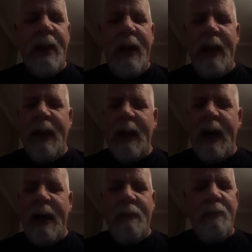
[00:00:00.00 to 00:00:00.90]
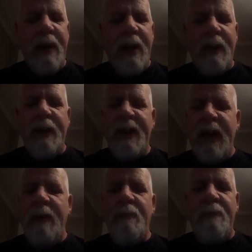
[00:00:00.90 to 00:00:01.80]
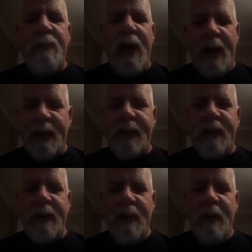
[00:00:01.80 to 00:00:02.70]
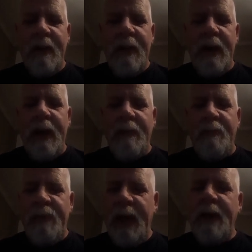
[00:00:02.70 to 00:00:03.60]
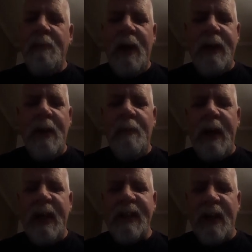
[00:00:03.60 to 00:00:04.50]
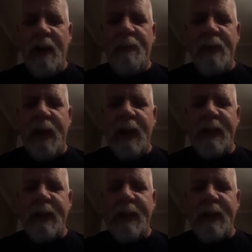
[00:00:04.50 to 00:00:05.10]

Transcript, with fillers: they have been the best in picking my dumb ass up and